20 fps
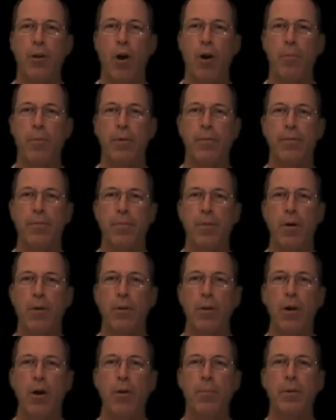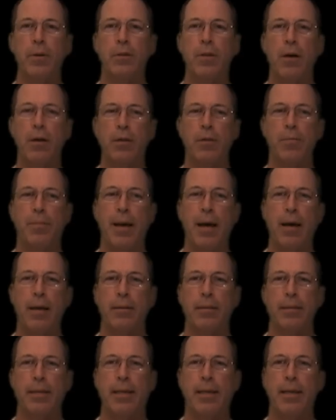Coburn from Oklahoma talked
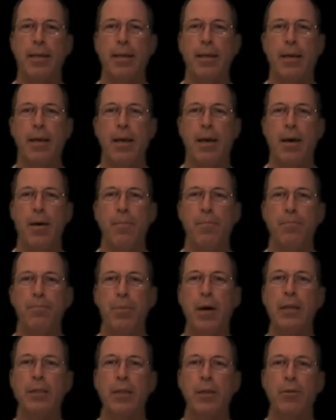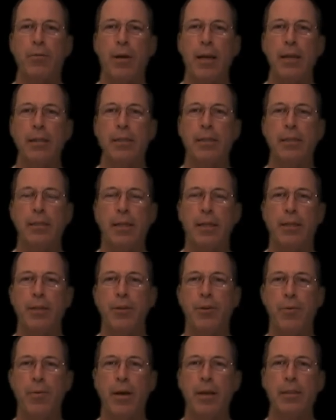about the budget crisis that
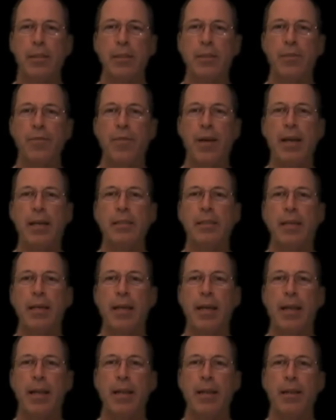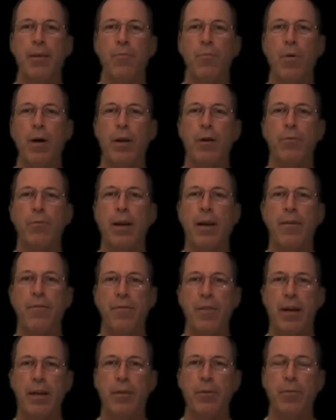the U.S. is facing and what a great
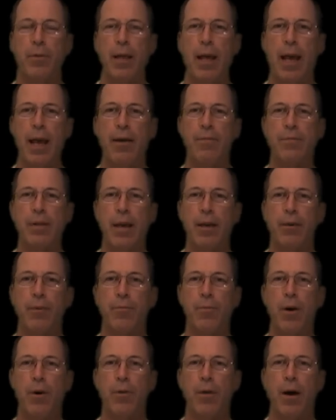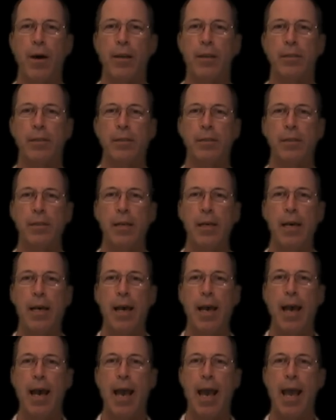effect it would have down the road on us.
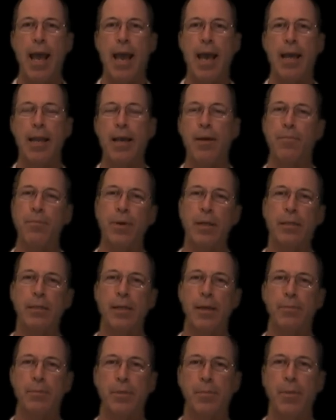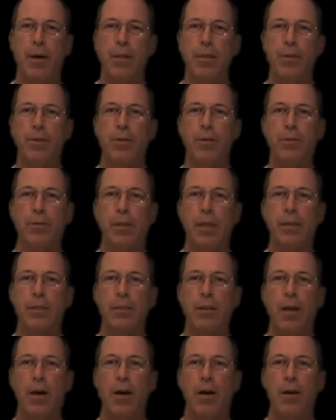And that brings up some other news I
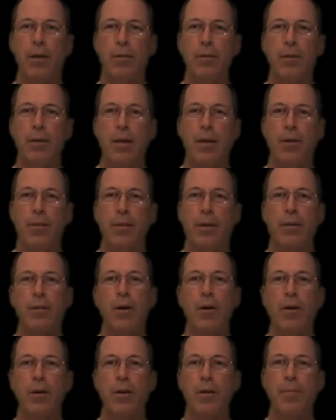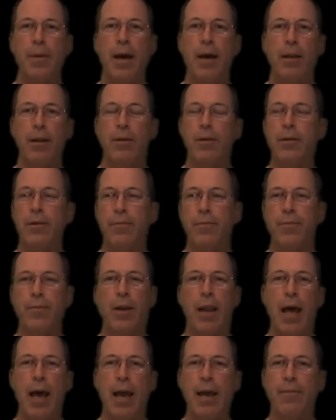saw. They're talking about looking
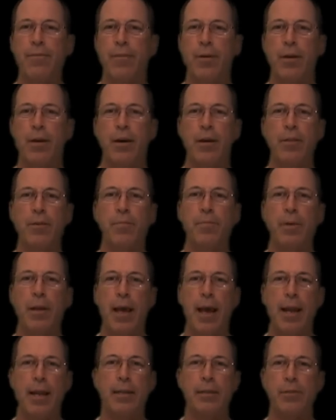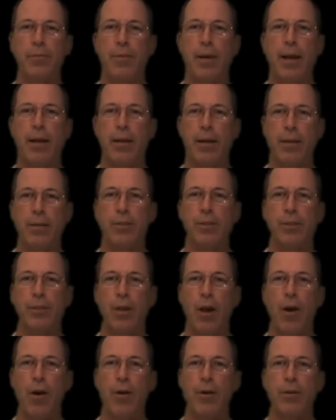for life on other planets around other
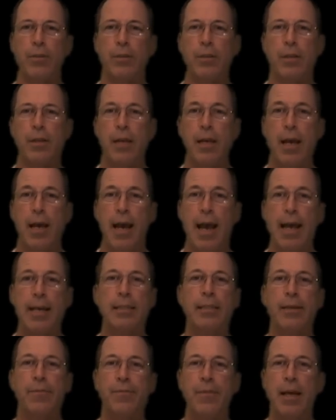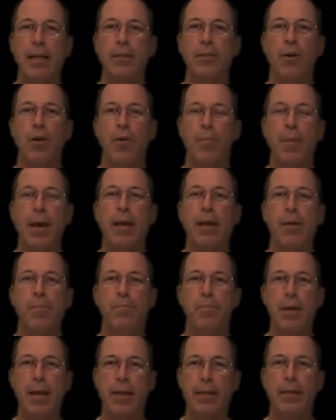stars, as if that's going to make a
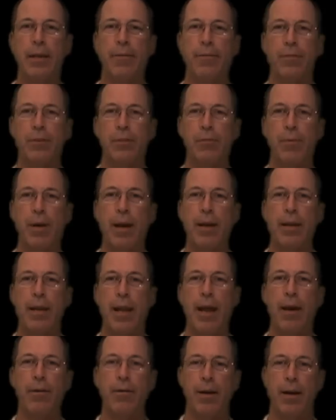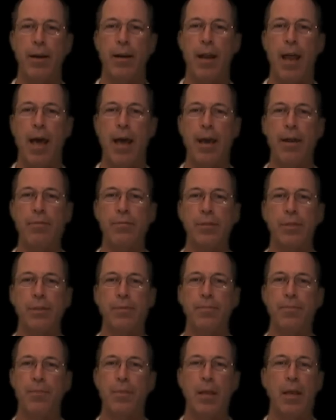big difference right now in our
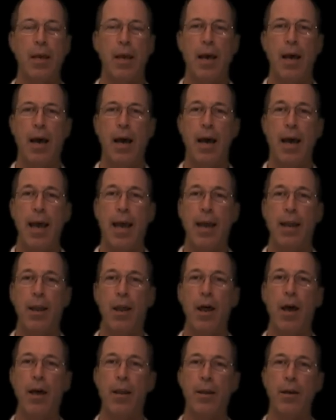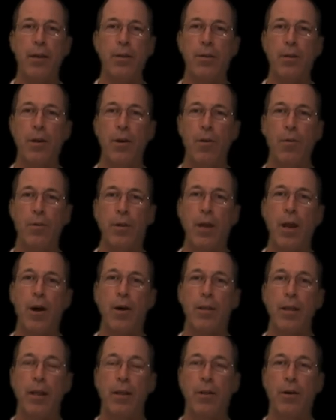lives. And not only
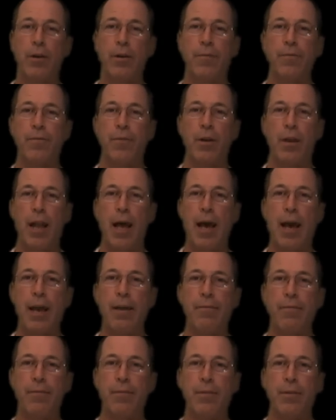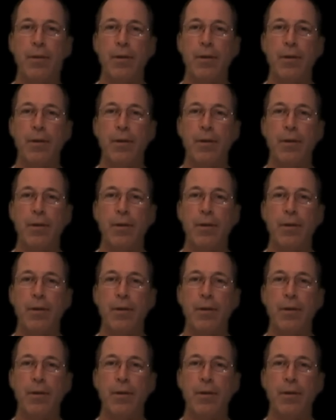are they looking for life,